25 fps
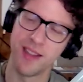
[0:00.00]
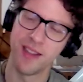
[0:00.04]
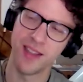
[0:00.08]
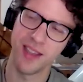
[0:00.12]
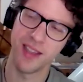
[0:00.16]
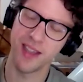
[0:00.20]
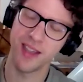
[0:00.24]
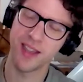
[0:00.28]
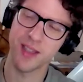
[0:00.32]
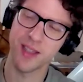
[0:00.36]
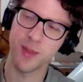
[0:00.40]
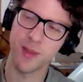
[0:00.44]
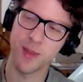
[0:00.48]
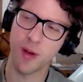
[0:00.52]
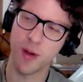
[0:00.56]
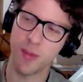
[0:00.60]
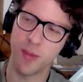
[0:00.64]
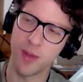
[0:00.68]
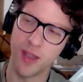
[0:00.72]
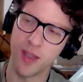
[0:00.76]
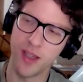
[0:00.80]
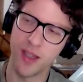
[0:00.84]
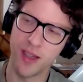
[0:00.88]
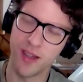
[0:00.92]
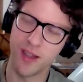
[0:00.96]
it's
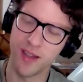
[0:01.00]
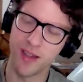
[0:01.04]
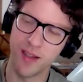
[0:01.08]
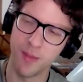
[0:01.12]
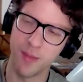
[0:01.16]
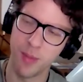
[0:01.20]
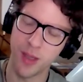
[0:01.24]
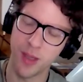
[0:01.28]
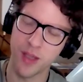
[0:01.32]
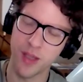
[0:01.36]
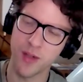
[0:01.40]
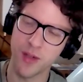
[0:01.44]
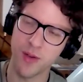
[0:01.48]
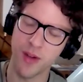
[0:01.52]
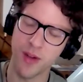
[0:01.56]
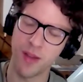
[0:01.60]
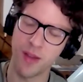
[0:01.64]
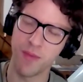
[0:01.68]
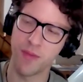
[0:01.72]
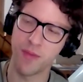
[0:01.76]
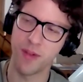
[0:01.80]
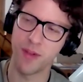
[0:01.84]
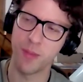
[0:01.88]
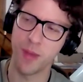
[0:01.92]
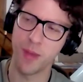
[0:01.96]
probably a big
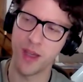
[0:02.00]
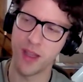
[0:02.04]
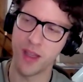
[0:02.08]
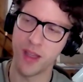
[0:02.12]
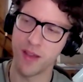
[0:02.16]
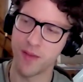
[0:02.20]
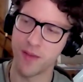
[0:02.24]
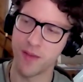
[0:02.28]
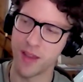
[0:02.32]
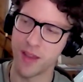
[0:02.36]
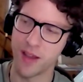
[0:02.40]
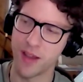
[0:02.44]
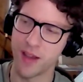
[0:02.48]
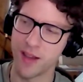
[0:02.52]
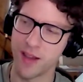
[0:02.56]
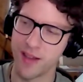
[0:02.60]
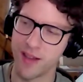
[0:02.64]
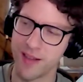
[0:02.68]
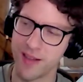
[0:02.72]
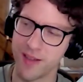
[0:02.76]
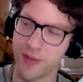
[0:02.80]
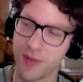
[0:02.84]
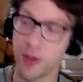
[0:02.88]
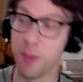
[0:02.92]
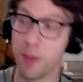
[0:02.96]
dream for many of
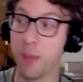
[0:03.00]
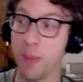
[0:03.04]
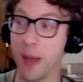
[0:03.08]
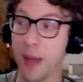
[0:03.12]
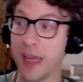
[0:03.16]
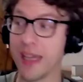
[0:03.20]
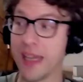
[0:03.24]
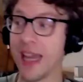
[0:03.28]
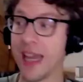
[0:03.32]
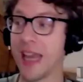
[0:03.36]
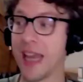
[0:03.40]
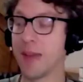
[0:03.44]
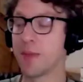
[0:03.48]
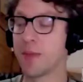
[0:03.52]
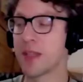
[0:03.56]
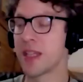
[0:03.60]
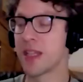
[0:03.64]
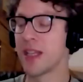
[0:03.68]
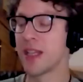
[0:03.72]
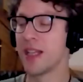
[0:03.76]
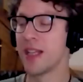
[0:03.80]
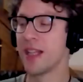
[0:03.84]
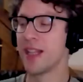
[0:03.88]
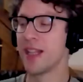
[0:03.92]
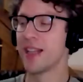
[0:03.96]
the big names.
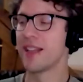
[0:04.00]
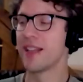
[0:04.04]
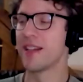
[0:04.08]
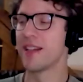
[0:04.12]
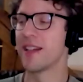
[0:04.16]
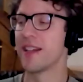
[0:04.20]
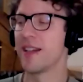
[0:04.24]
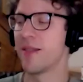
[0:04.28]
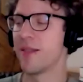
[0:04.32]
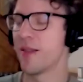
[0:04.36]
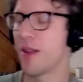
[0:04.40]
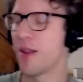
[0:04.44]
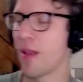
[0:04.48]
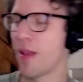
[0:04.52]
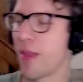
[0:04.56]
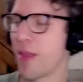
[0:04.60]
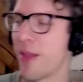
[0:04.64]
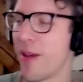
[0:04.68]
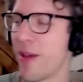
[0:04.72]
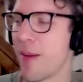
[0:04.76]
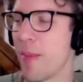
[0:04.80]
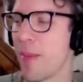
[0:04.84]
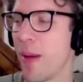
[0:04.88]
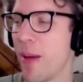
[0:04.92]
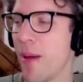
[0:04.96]
I've not
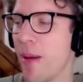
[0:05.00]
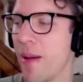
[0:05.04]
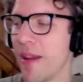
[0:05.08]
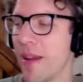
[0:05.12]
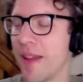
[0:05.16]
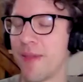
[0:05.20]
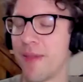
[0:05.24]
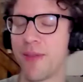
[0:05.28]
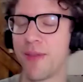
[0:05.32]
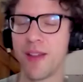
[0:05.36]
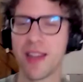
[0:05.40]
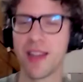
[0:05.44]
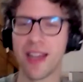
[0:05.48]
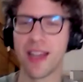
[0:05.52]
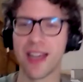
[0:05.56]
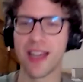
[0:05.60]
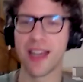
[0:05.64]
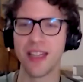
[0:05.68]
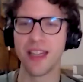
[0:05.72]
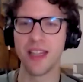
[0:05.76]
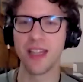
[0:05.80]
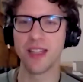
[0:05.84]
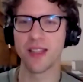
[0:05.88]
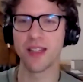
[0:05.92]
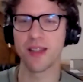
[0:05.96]
thought about it. I feel like I
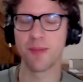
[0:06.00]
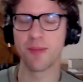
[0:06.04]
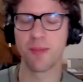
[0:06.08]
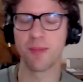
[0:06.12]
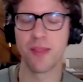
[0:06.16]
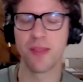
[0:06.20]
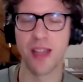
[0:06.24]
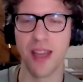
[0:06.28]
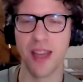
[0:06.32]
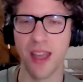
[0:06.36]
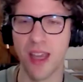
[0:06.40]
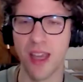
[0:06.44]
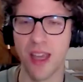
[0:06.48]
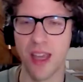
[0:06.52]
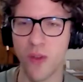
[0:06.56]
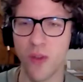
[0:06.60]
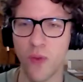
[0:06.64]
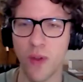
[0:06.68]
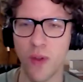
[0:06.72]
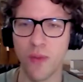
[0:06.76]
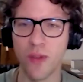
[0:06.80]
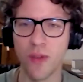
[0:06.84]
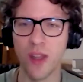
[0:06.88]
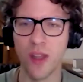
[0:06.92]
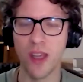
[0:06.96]
need to dedicate
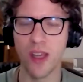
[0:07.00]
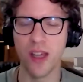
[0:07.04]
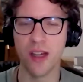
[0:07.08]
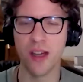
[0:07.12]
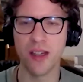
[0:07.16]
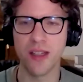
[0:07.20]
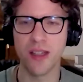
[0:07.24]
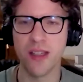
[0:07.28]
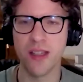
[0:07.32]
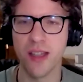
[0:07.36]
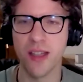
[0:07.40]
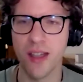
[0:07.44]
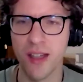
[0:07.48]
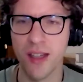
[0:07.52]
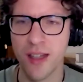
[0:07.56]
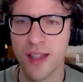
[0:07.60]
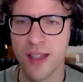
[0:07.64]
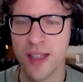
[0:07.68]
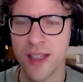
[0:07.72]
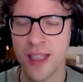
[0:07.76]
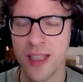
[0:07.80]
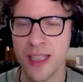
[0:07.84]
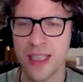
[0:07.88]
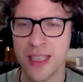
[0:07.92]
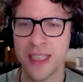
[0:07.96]
50 years
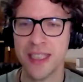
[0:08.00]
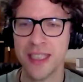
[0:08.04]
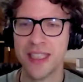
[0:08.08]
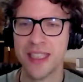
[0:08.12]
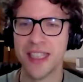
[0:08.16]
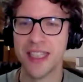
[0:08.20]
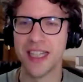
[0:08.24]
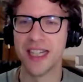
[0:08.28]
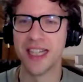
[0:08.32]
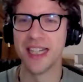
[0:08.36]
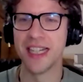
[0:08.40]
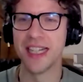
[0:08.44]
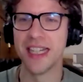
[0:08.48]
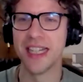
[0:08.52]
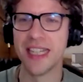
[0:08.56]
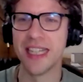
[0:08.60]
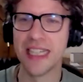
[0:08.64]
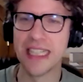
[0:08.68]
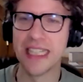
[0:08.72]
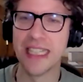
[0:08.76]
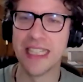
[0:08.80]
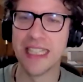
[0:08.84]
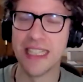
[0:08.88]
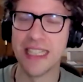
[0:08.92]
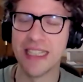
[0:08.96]

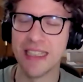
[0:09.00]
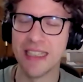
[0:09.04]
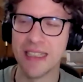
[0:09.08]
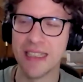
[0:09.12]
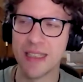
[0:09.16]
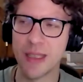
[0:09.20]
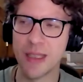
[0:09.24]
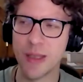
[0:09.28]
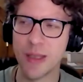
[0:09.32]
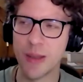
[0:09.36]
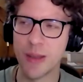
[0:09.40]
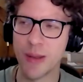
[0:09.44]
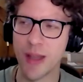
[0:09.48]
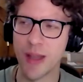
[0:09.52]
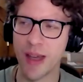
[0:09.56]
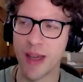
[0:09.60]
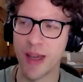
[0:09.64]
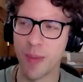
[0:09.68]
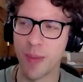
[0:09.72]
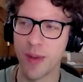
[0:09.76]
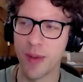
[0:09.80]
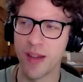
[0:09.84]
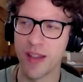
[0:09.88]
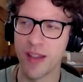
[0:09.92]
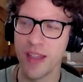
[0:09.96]
to do that,
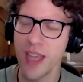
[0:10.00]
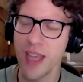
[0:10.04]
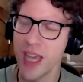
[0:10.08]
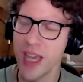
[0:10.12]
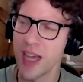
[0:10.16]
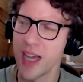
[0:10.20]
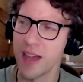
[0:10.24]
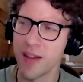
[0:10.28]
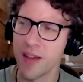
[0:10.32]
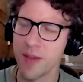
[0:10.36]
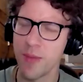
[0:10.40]
but it